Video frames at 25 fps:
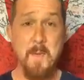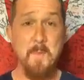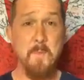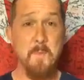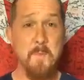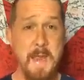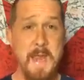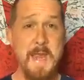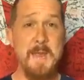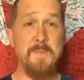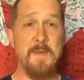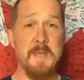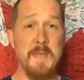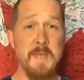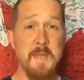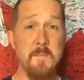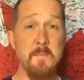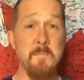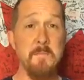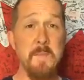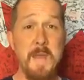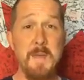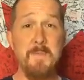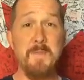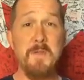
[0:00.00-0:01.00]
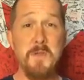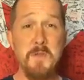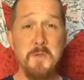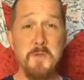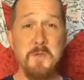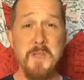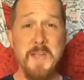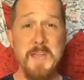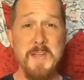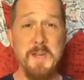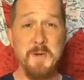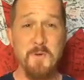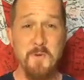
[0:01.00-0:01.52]
Maybe
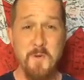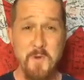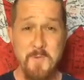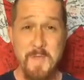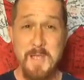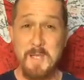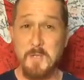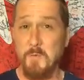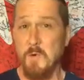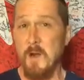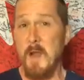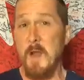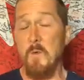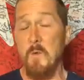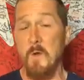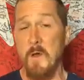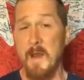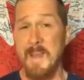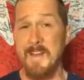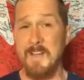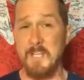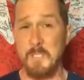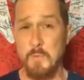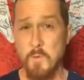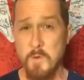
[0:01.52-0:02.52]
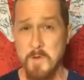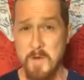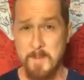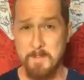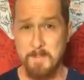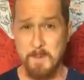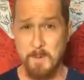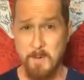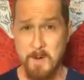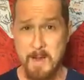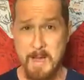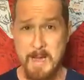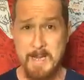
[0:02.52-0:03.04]
you'll get your own. That's what I want. I just want a
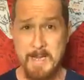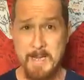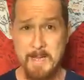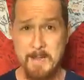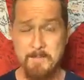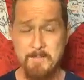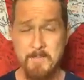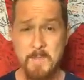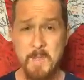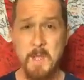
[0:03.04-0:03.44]
parade.